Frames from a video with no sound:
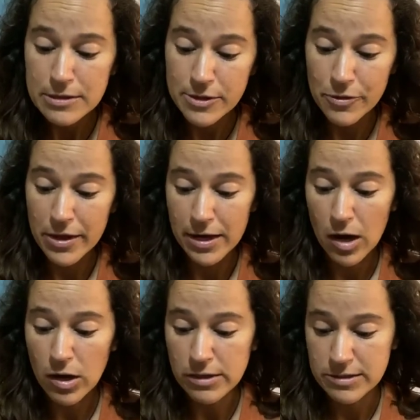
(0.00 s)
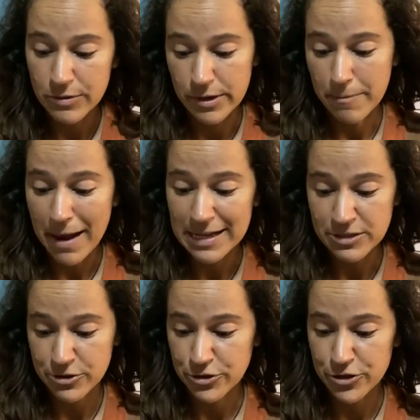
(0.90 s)
so then also in a
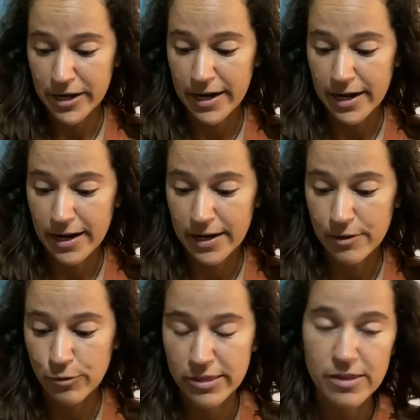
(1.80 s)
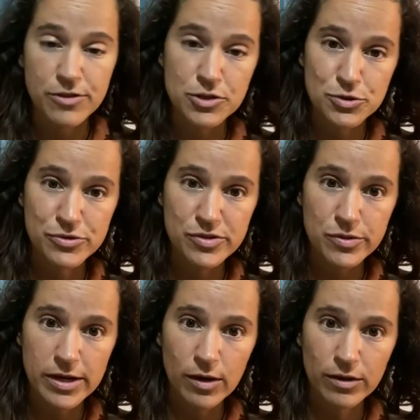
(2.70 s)
master training within the
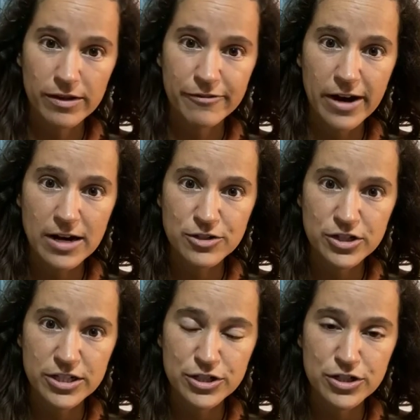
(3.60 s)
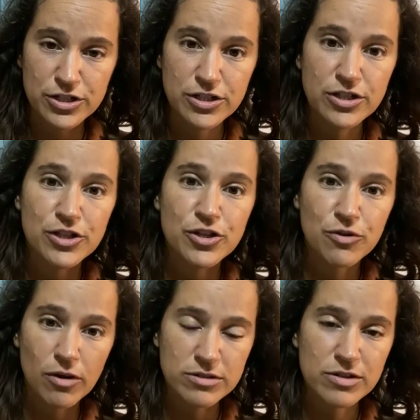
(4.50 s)
Usui Holy Fire tradition,
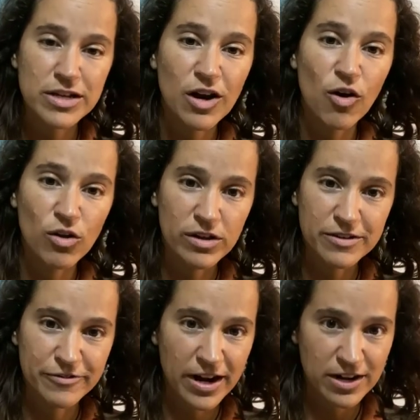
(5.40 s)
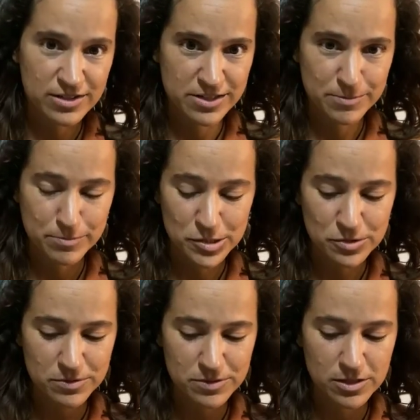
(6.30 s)
you also get a holy fire
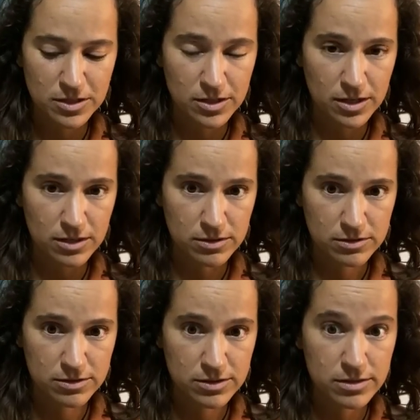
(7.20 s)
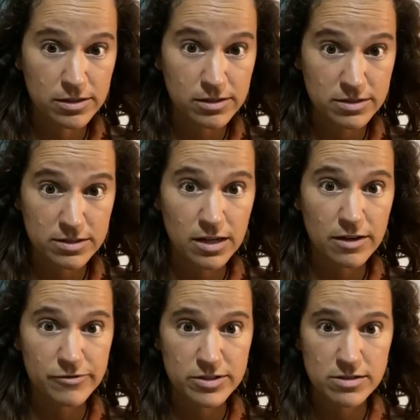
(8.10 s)
symbol. And y'all, this
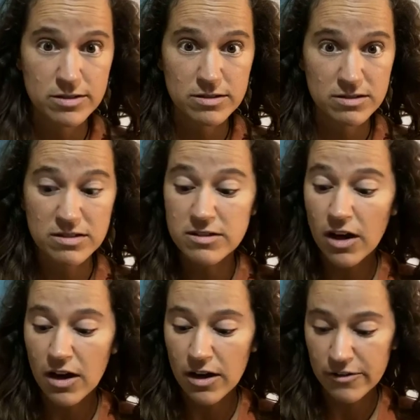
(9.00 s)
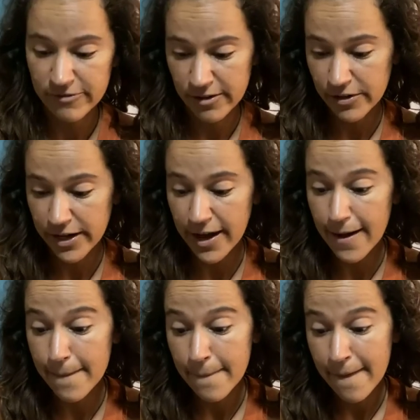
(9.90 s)
stuff is the stuff,
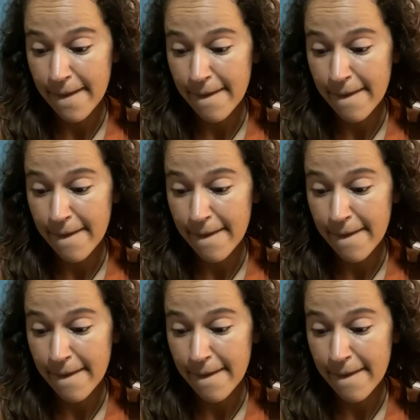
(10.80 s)
okay?